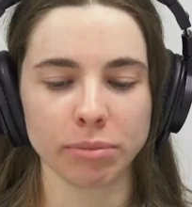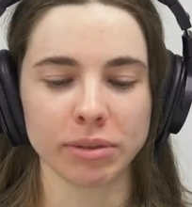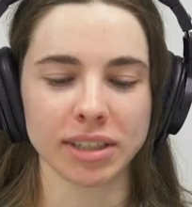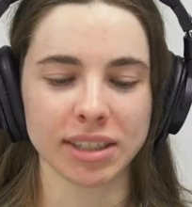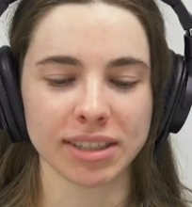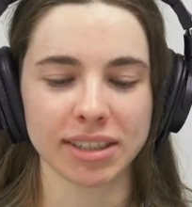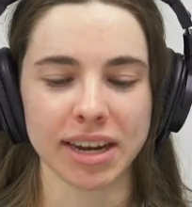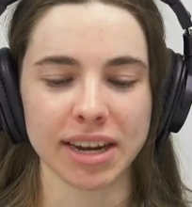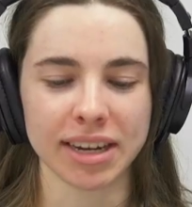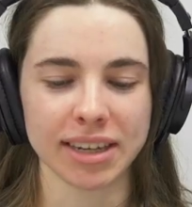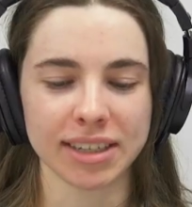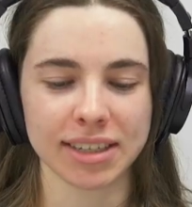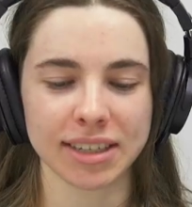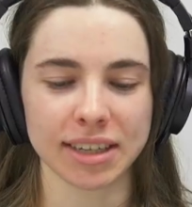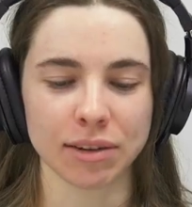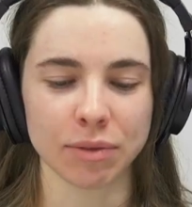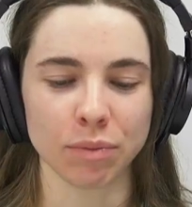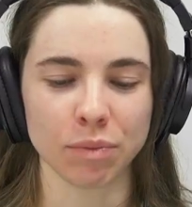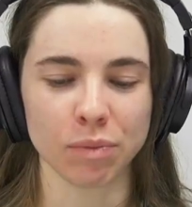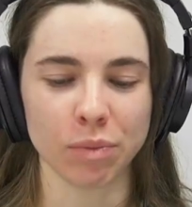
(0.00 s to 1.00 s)
mistakes,
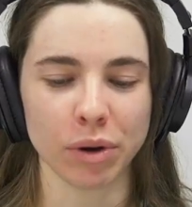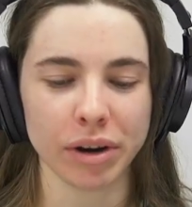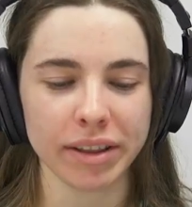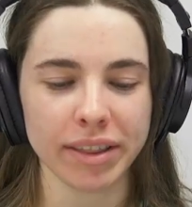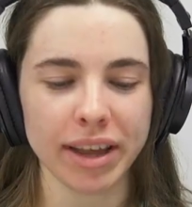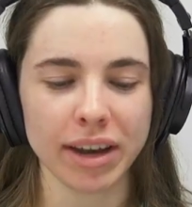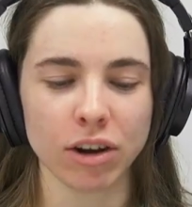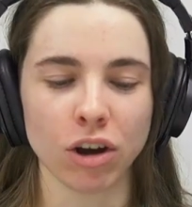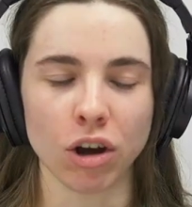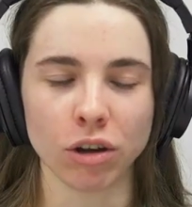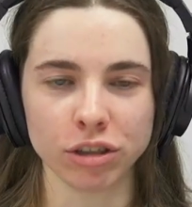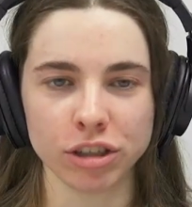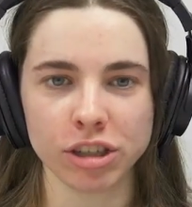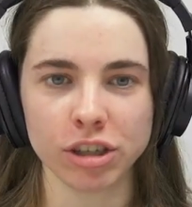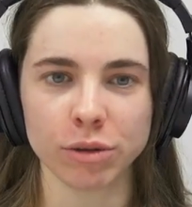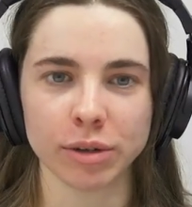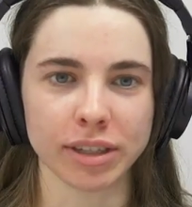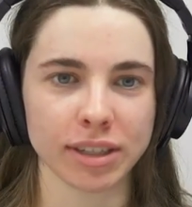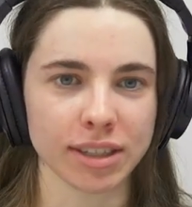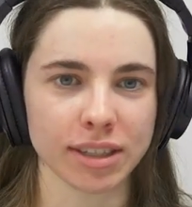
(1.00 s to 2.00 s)
and what are their
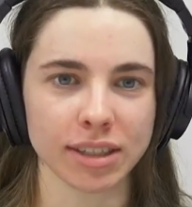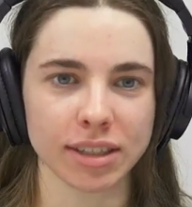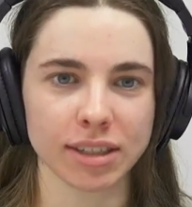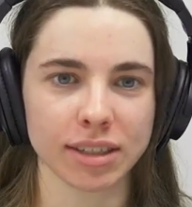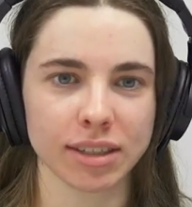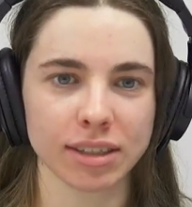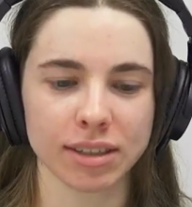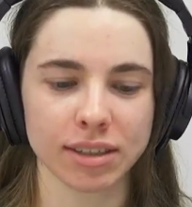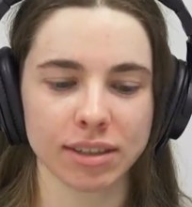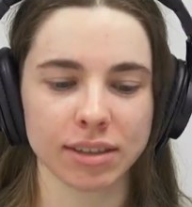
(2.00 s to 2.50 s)
consequences?